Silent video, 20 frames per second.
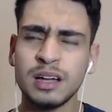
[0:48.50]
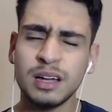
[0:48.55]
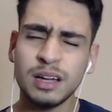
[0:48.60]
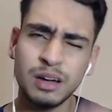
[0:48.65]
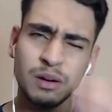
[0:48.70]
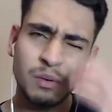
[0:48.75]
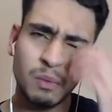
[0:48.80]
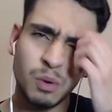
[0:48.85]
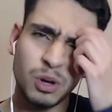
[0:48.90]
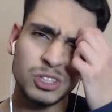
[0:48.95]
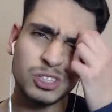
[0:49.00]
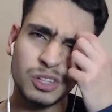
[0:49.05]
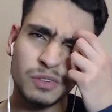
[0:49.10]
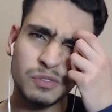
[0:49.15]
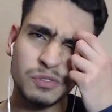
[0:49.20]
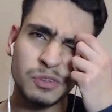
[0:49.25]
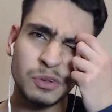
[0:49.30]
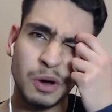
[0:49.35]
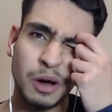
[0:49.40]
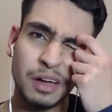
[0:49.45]
Watched a
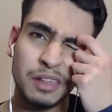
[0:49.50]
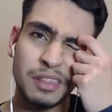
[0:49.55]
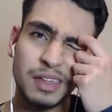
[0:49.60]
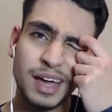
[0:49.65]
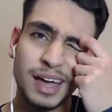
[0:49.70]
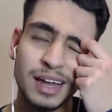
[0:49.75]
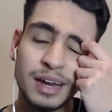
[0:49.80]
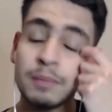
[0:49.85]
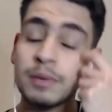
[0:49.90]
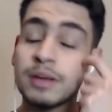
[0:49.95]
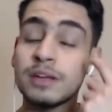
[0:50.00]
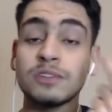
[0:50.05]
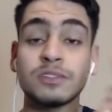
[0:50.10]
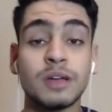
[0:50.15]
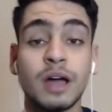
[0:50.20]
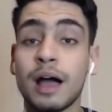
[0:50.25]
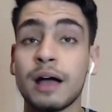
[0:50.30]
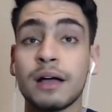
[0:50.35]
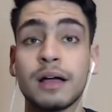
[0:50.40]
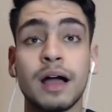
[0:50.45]
few other animes.
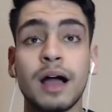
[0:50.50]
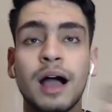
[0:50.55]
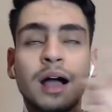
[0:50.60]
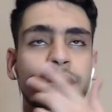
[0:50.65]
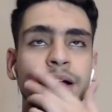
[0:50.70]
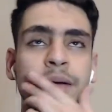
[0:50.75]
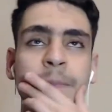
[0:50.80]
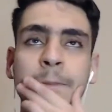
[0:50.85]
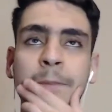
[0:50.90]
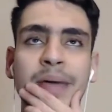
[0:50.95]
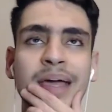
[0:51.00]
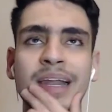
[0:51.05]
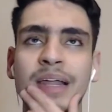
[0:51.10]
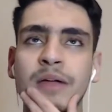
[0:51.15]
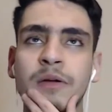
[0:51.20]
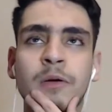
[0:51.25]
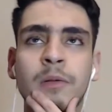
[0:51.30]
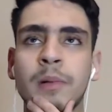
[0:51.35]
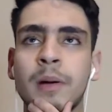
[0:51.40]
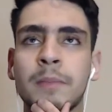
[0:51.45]
I can barely
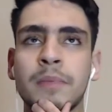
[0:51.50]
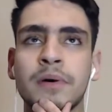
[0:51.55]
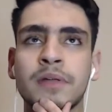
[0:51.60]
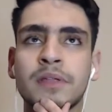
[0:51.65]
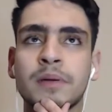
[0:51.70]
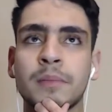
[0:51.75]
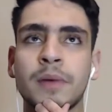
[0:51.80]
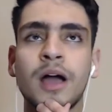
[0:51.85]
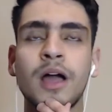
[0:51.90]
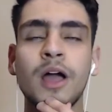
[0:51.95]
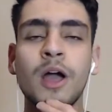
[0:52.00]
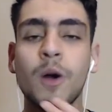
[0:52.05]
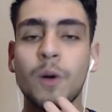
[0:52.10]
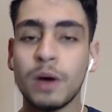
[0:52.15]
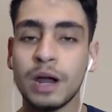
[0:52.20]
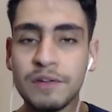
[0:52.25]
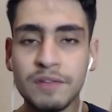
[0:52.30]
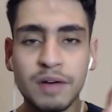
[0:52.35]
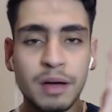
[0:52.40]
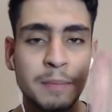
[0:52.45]
remember them.
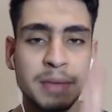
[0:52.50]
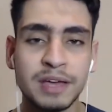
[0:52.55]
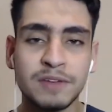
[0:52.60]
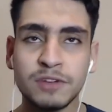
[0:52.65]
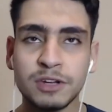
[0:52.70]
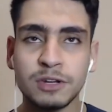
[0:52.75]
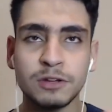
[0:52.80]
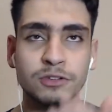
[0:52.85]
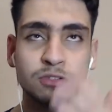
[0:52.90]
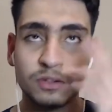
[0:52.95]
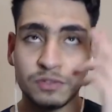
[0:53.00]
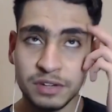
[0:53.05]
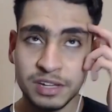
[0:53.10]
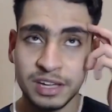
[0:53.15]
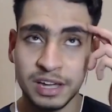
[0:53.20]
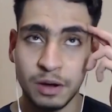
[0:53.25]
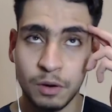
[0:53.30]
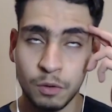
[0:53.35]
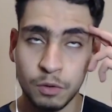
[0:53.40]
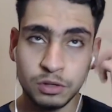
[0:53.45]
Whenever I make videos I
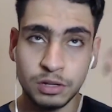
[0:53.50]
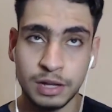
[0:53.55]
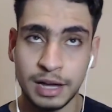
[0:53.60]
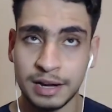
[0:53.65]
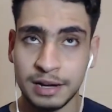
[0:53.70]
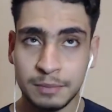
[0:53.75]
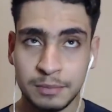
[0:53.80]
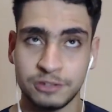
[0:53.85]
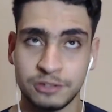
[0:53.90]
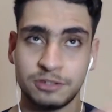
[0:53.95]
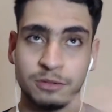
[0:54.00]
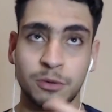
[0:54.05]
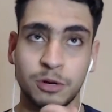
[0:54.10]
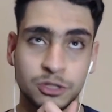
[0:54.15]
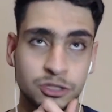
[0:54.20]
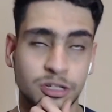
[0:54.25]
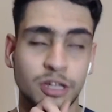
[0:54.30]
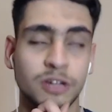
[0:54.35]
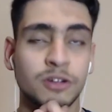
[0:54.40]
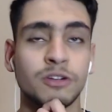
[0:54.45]
forget all the animes I
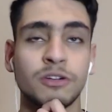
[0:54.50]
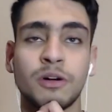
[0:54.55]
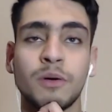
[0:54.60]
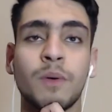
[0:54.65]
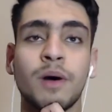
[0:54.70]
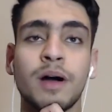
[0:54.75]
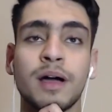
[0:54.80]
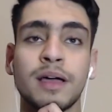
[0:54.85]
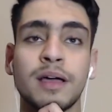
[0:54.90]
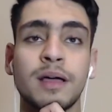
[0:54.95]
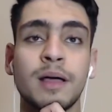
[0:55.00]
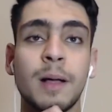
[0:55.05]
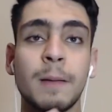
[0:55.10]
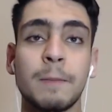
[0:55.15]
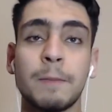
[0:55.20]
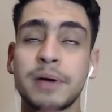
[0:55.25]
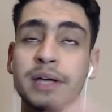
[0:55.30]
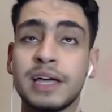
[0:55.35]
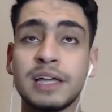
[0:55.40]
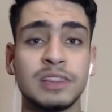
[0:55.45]
watched, I don't know why.
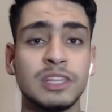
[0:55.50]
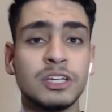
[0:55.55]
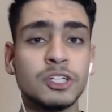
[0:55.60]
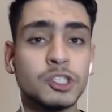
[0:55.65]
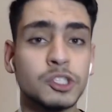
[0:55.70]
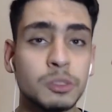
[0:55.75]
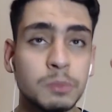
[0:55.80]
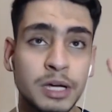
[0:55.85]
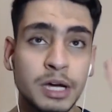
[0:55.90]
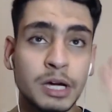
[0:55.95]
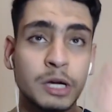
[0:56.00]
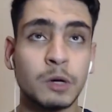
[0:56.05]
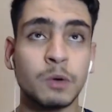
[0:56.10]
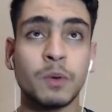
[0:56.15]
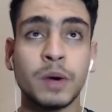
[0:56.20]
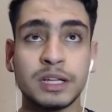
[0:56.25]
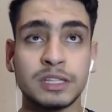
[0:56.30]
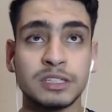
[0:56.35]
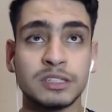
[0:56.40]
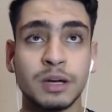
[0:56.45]
But yeah, this should be a
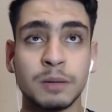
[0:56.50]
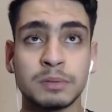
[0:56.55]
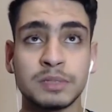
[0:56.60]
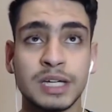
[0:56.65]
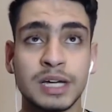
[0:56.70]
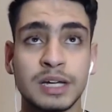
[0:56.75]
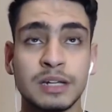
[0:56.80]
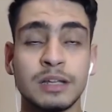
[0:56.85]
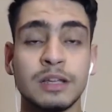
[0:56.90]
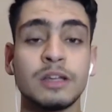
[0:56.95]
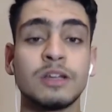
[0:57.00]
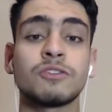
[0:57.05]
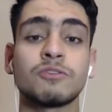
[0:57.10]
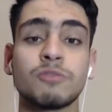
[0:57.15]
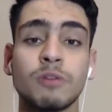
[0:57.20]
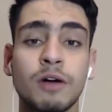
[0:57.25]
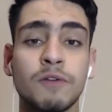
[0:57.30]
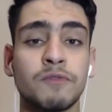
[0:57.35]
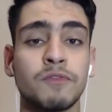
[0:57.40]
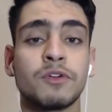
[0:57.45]
great top 10. So
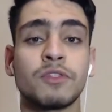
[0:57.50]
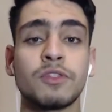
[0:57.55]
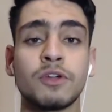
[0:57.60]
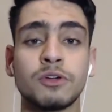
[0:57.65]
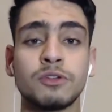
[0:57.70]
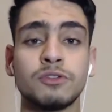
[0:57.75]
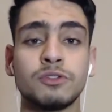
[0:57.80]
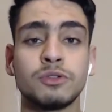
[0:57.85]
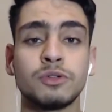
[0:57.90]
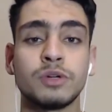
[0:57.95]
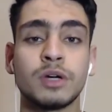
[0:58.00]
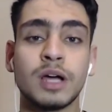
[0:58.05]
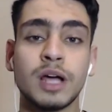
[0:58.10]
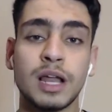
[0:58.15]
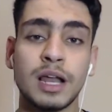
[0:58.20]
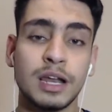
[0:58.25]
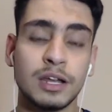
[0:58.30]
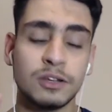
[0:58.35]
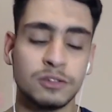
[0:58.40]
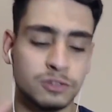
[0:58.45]
without further ado,
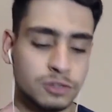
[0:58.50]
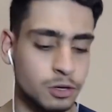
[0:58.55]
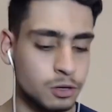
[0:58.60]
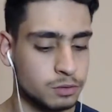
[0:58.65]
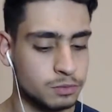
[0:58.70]
let's go.